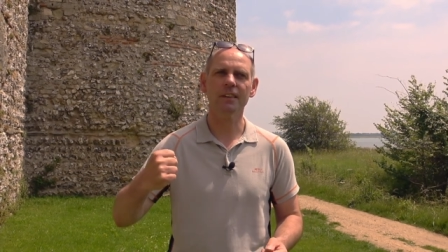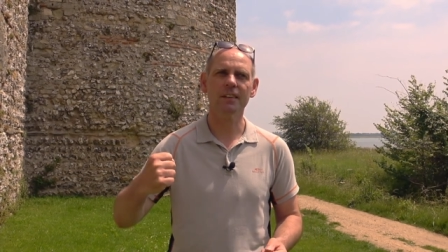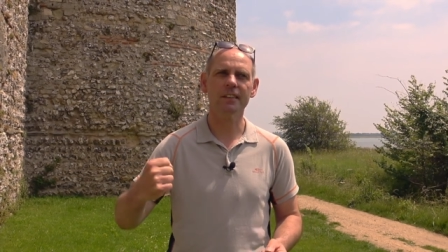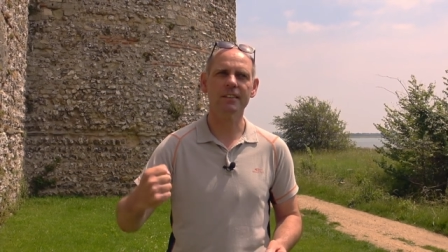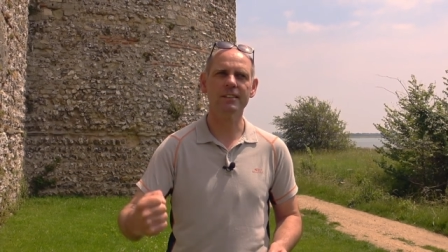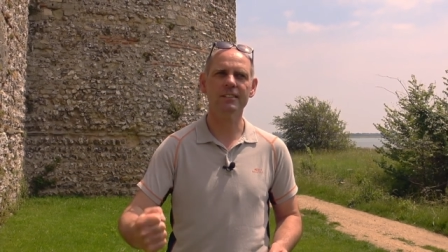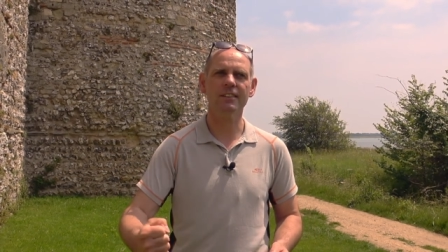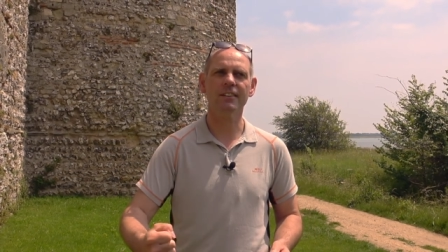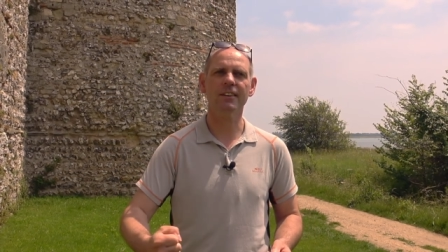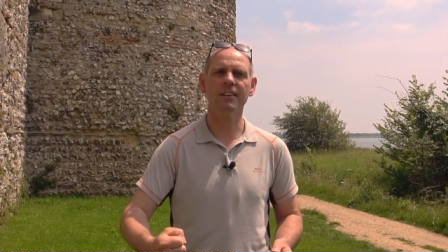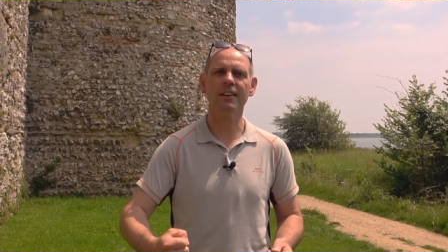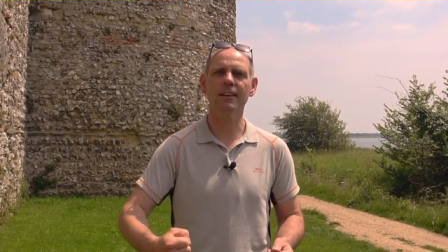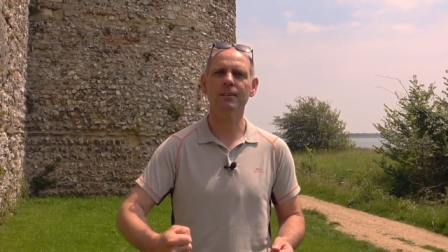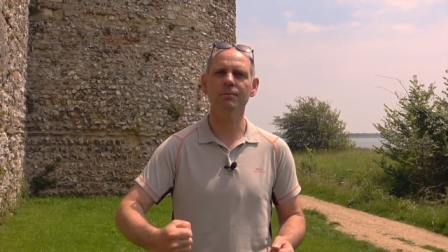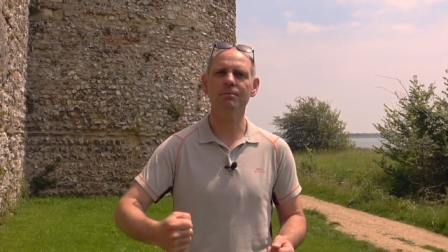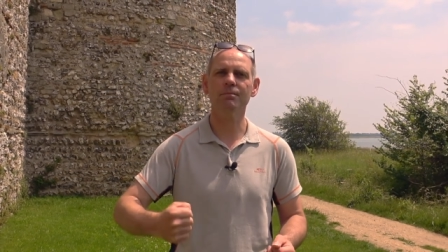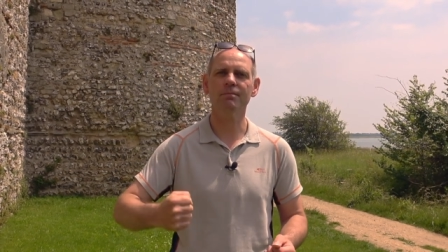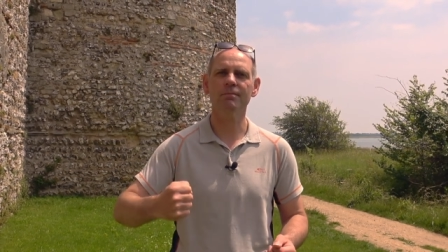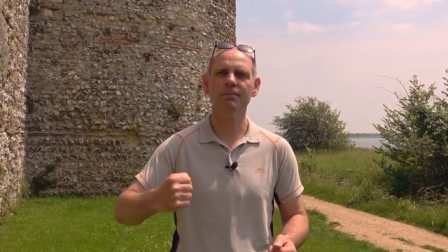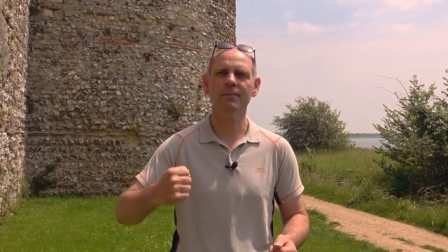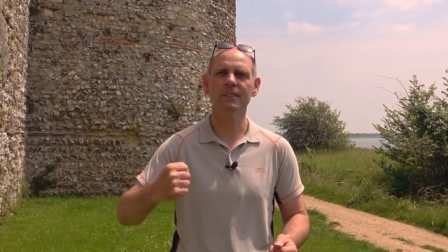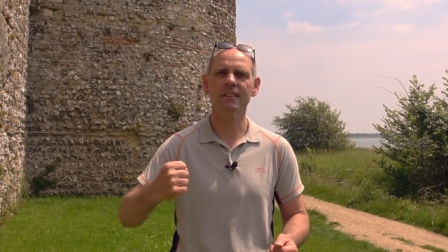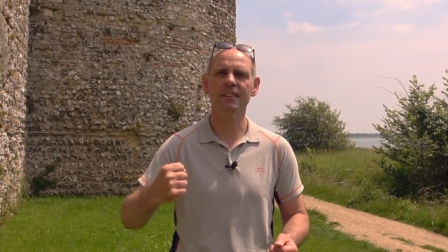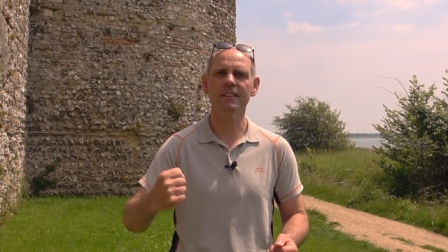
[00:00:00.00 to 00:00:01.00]
and time
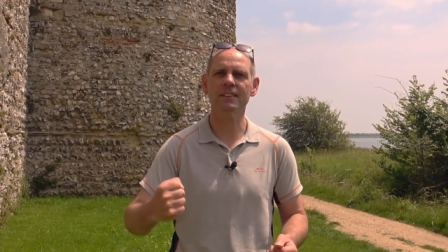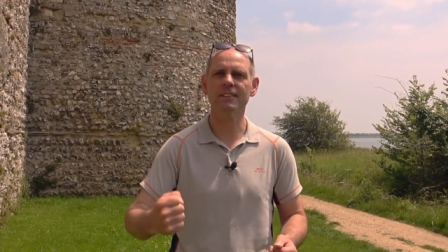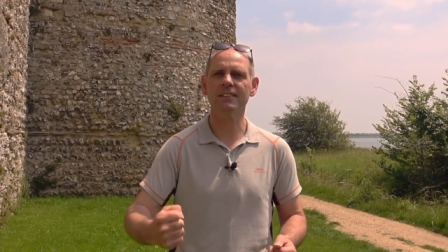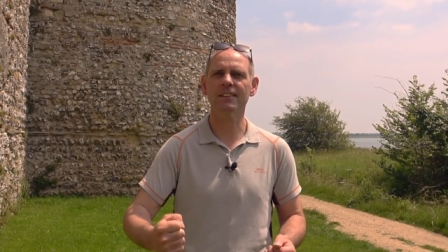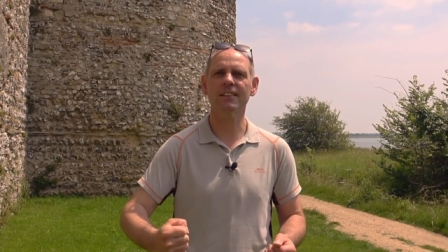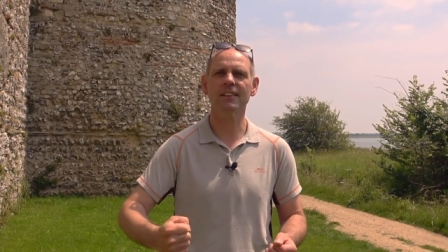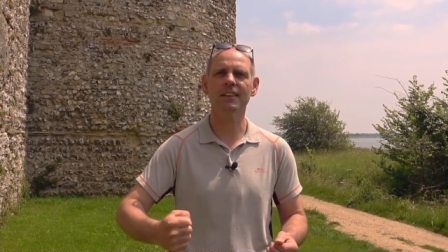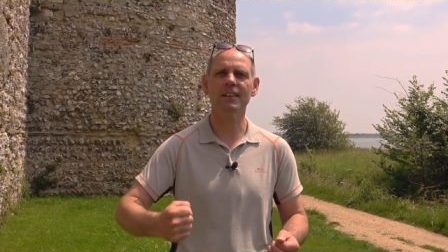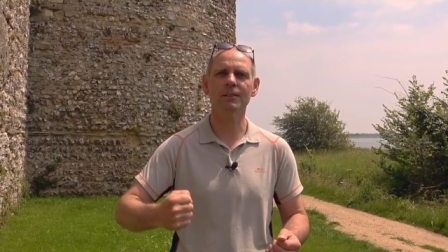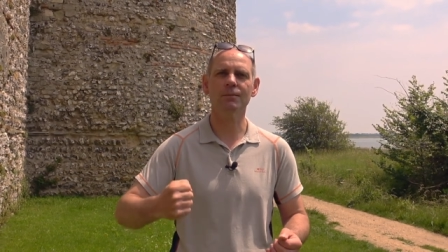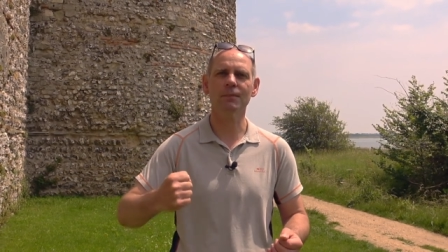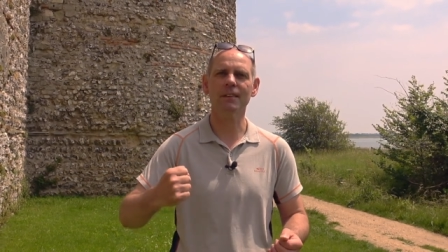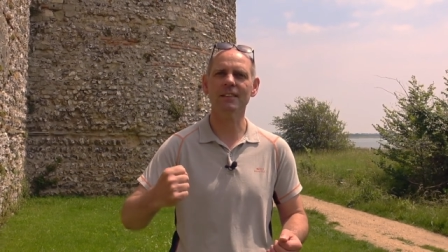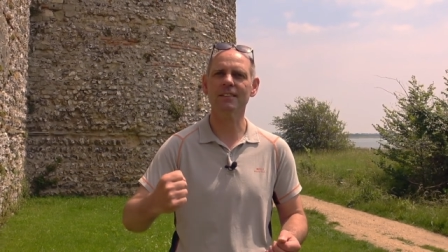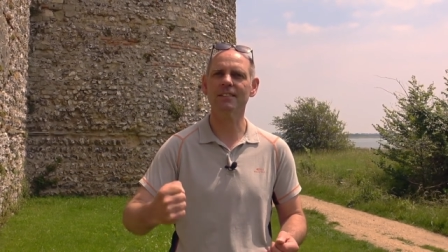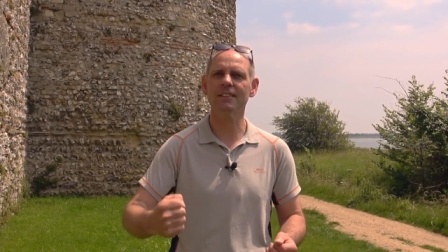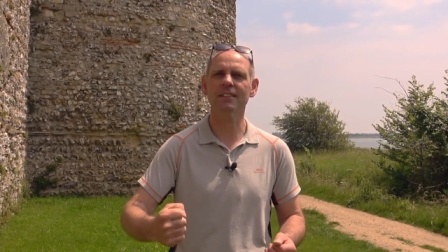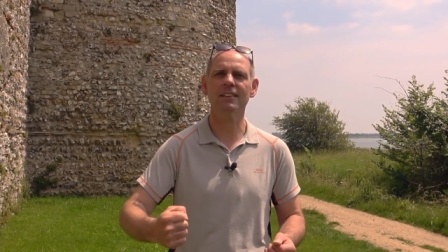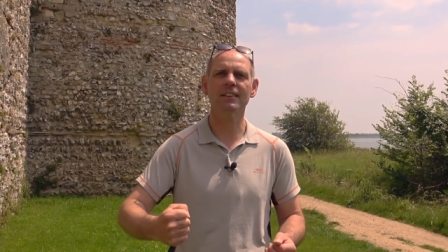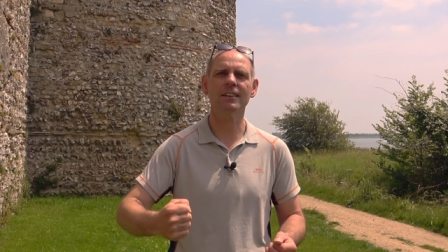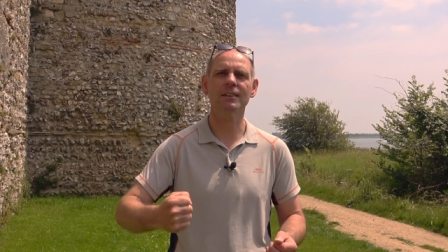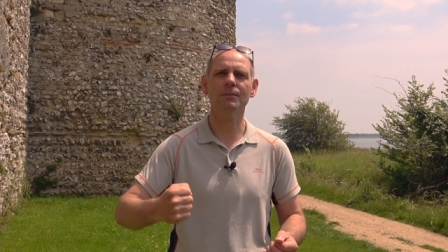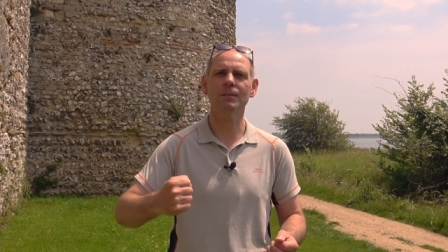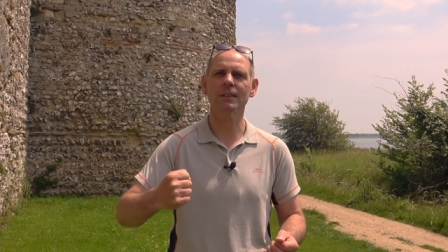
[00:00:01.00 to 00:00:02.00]
and time and
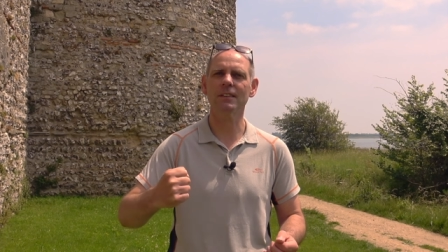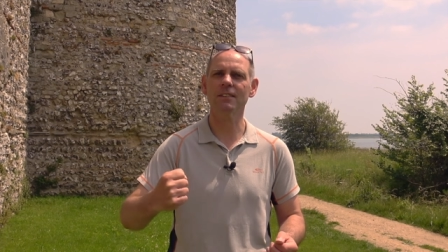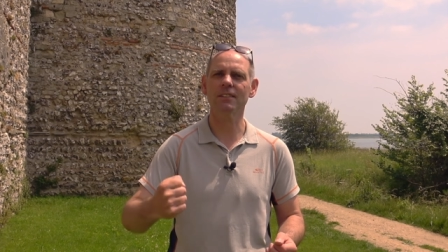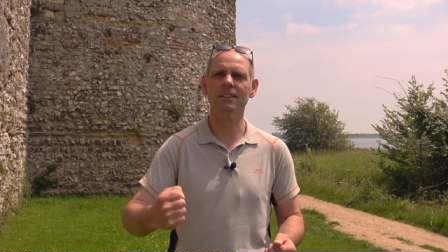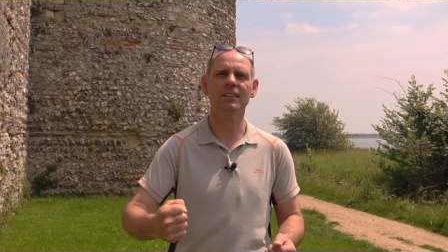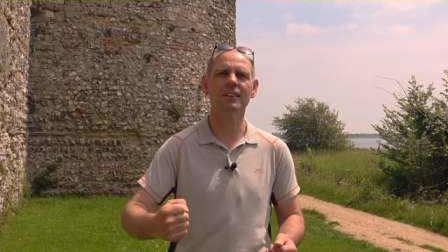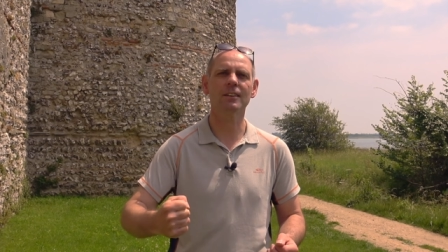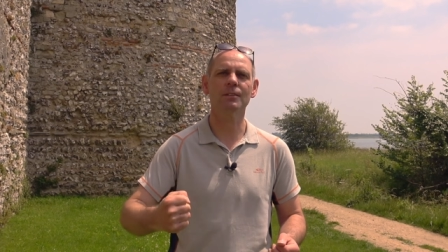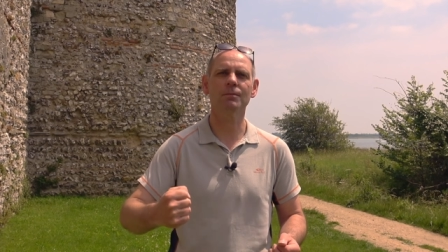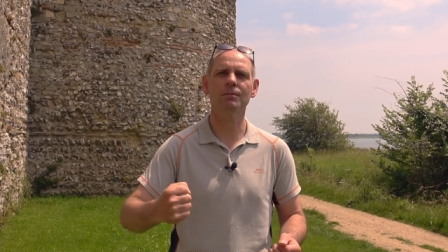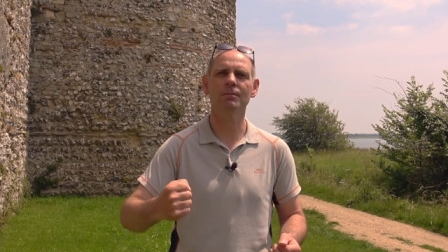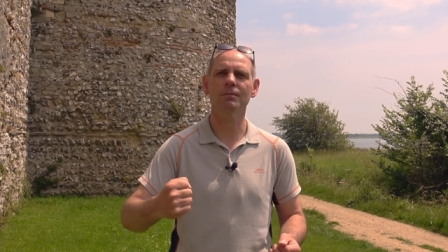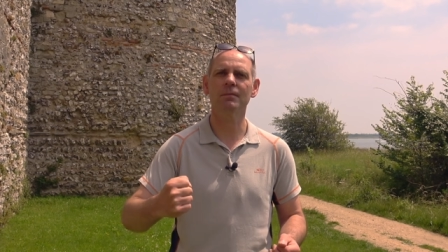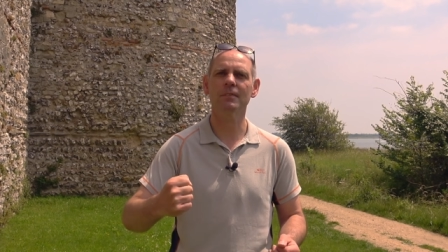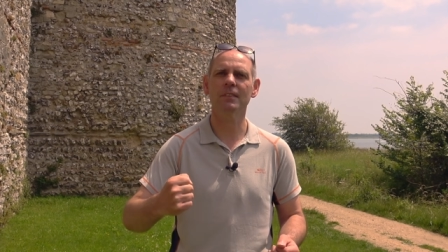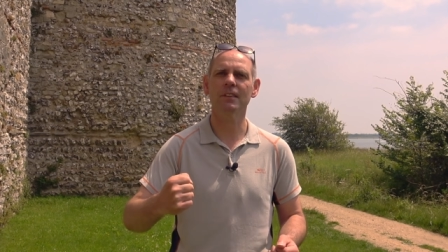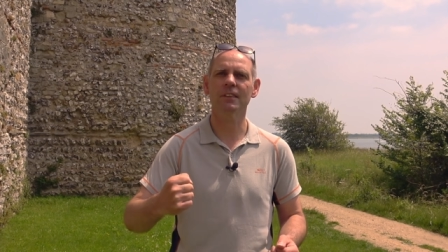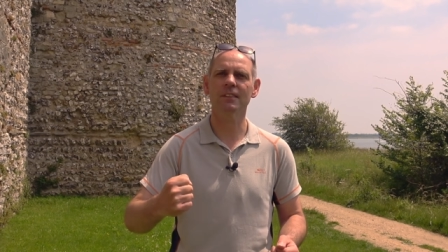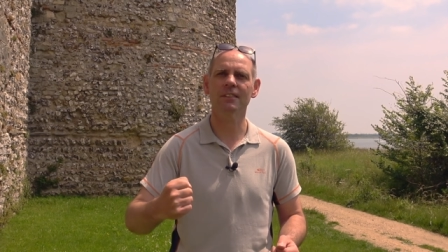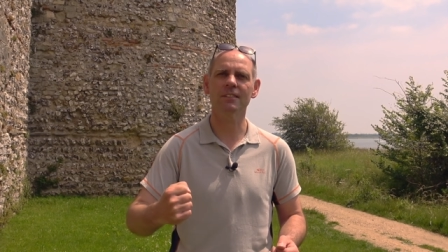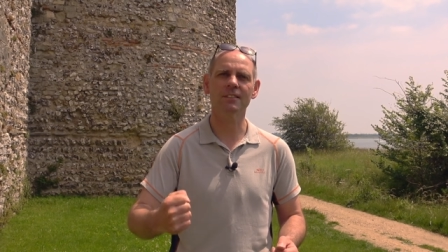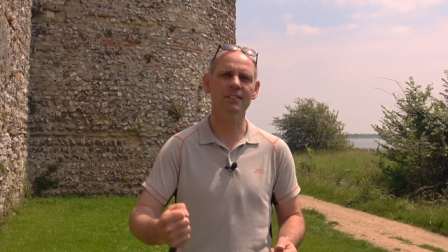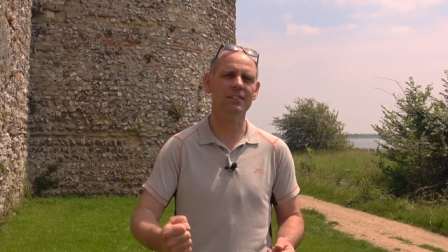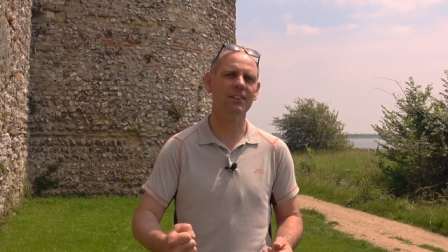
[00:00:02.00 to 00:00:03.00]
time and time
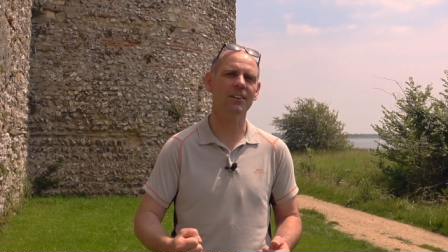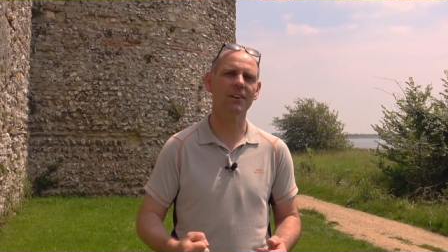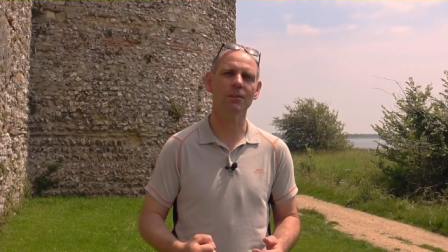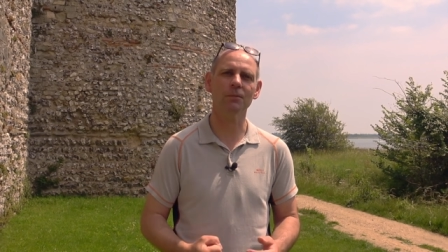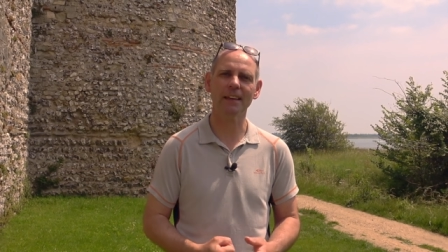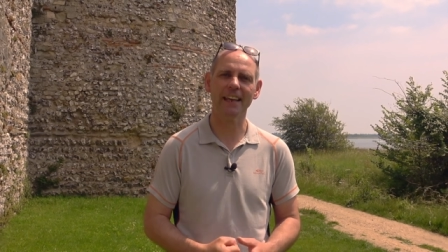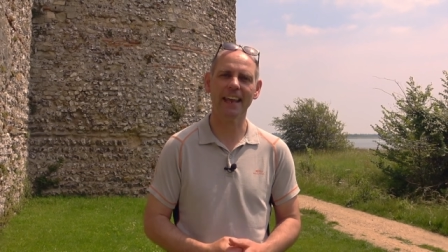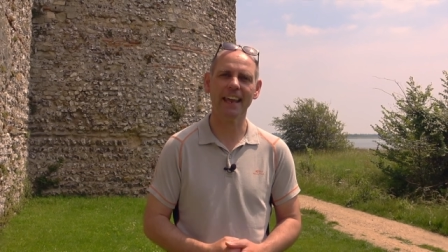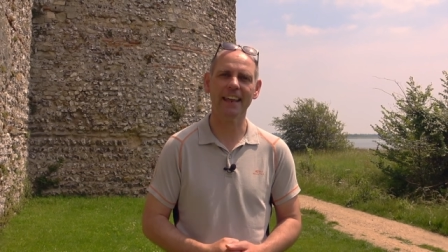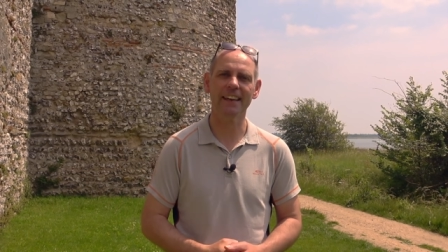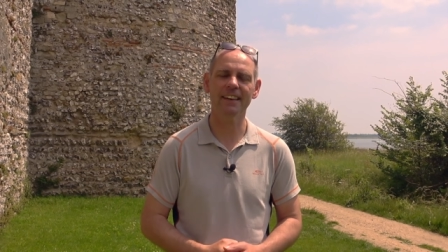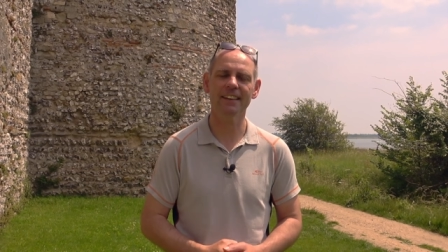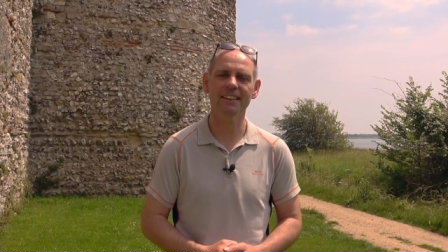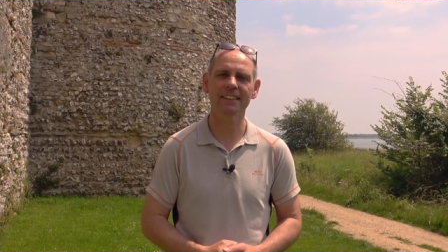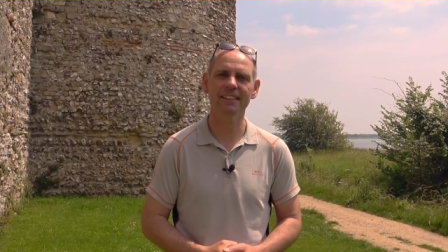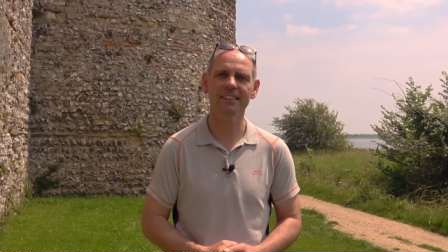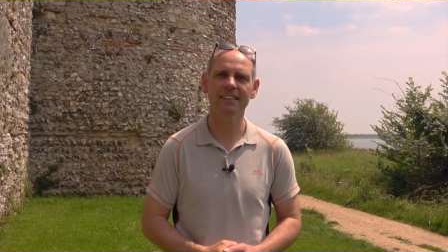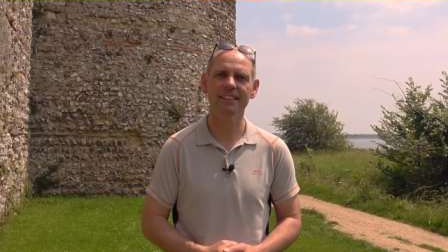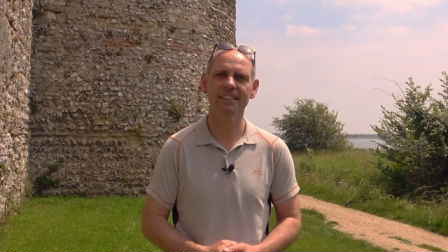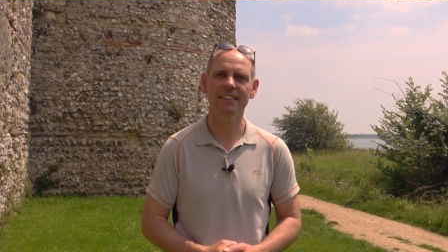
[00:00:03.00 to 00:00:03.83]
and time again.